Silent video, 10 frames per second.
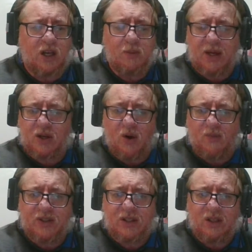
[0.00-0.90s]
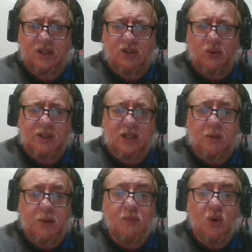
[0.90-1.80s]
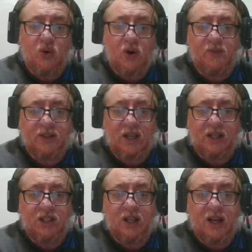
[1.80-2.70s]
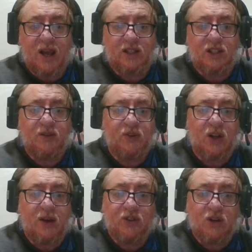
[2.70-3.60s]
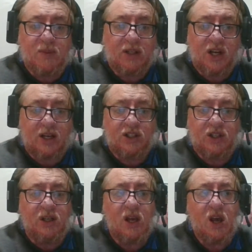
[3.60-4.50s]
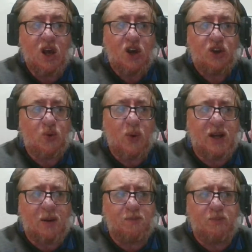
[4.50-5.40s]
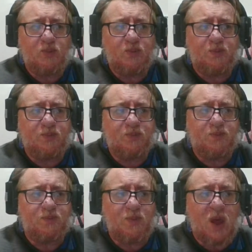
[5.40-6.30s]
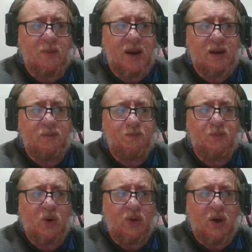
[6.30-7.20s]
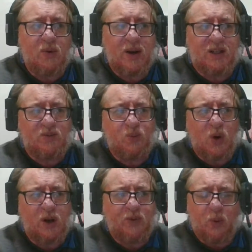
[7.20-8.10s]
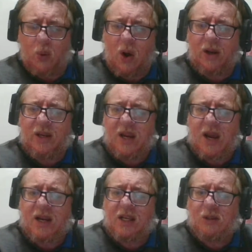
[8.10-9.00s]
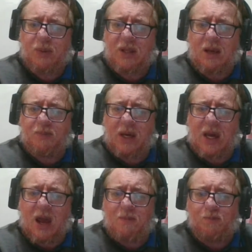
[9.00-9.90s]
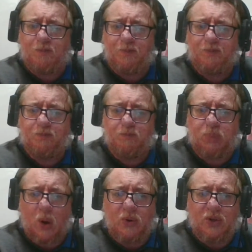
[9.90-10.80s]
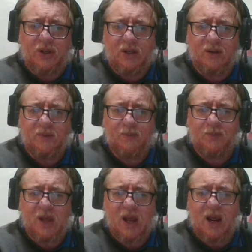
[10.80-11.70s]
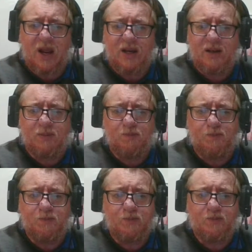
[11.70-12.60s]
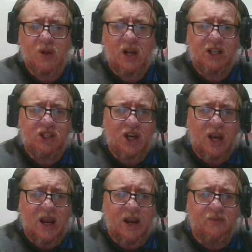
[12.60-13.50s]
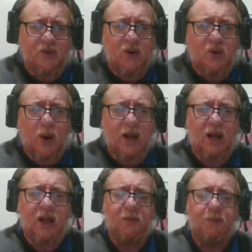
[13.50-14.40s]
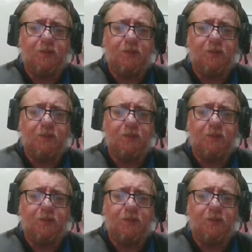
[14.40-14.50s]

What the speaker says: going to be there's always going to be more conversation than action. If you have too much action, you end up, I mean, although it worked for a while in the 80s, but they became bloated and cliched very quickly,